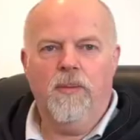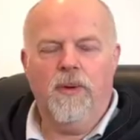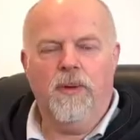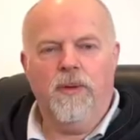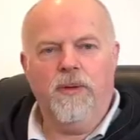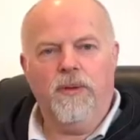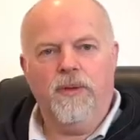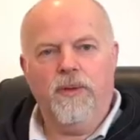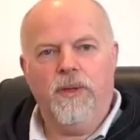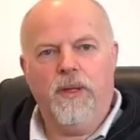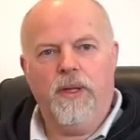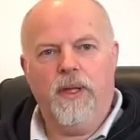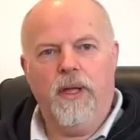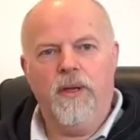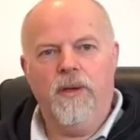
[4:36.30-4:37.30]
But
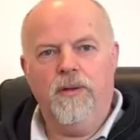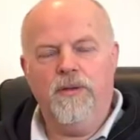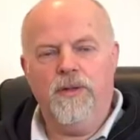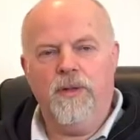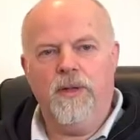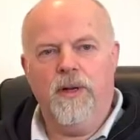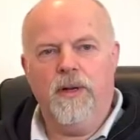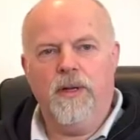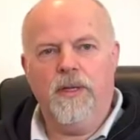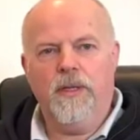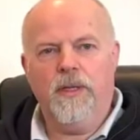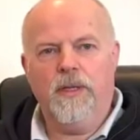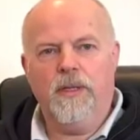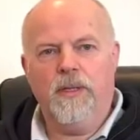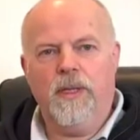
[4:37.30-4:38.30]
I also got
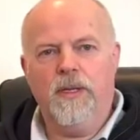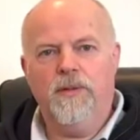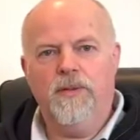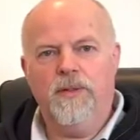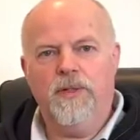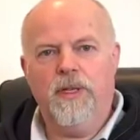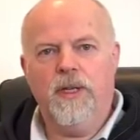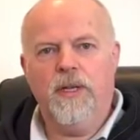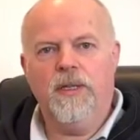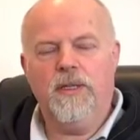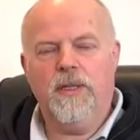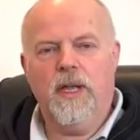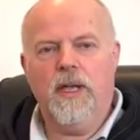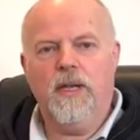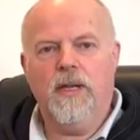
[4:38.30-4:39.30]
interested in
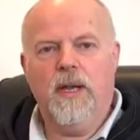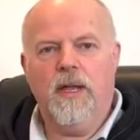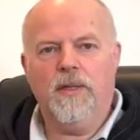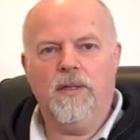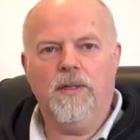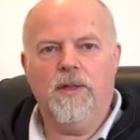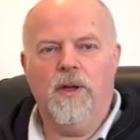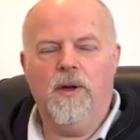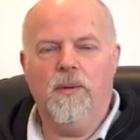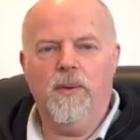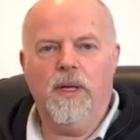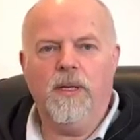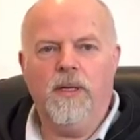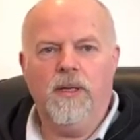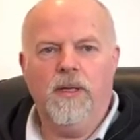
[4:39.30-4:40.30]
stained glass as a
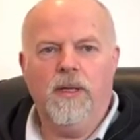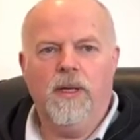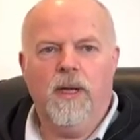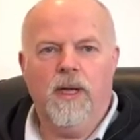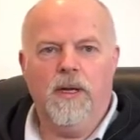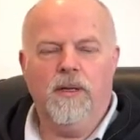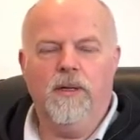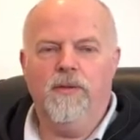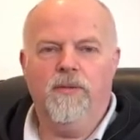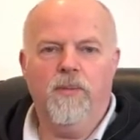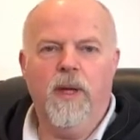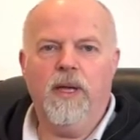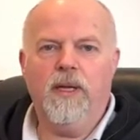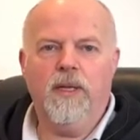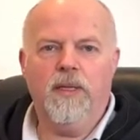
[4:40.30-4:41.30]
hobby, and I loved
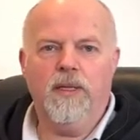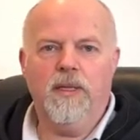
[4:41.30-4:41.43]
making